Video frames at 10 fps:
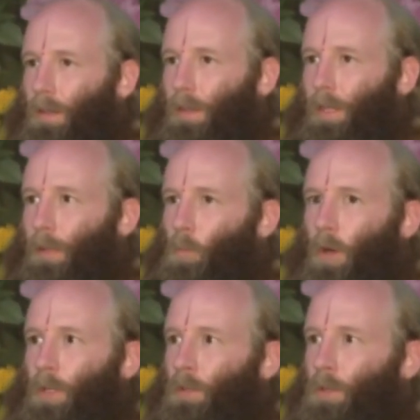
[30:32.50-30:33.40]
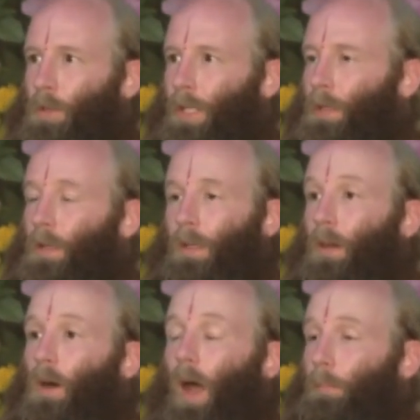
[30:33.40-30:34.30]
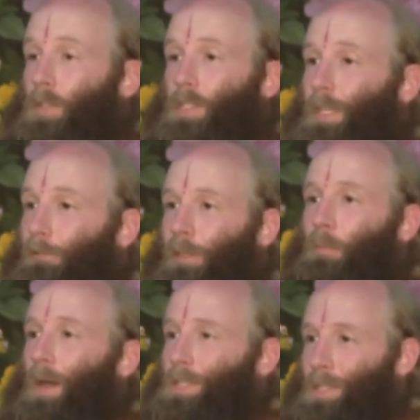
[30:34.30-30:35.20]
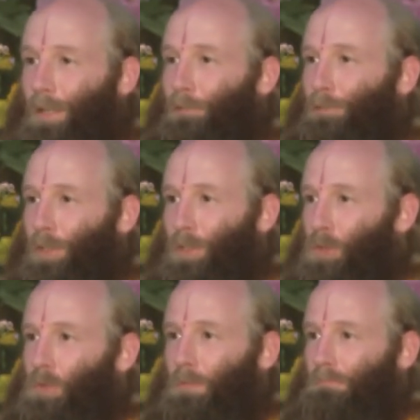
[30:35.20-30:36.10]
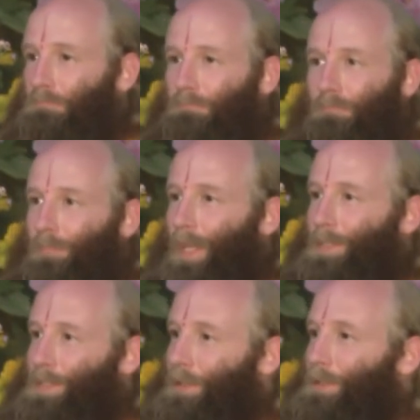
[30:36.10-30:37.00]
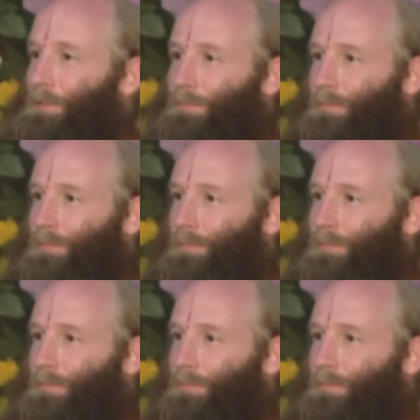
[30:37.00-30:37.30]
Then what are you doing? I'm just giving myself to you. That's it.